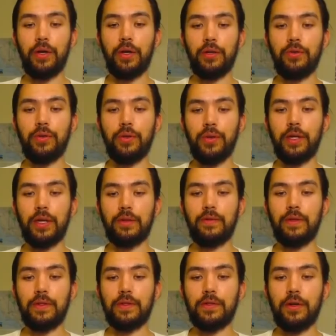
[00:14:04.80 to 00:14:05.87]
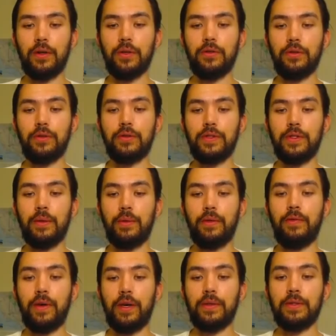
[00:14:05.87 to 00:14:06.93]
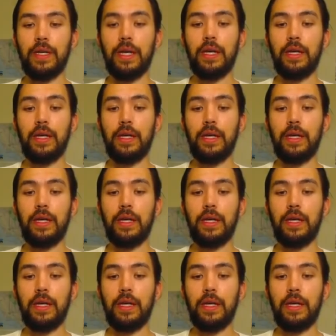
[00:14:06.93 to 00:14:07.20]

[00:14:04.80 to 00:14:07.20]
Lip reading: you can only activate this card during your standby phase.